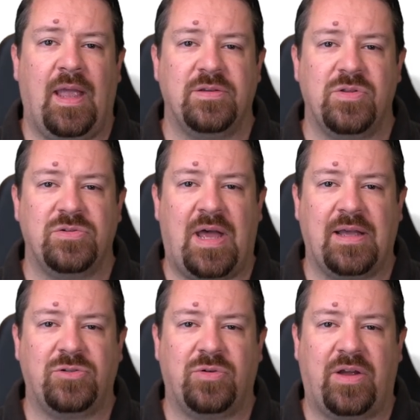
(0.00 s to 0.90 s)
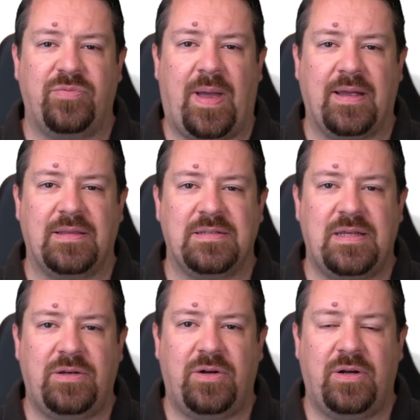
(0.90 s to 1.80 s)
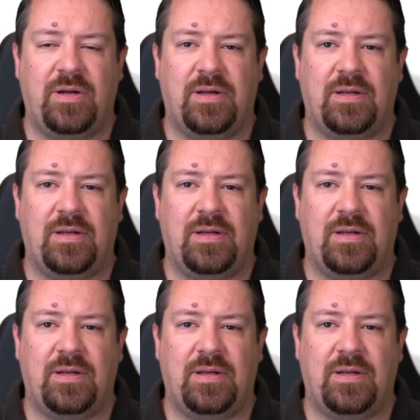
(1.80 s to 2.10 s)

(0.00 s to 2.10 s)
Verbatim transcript: As those A C Ks arrive back at the sender,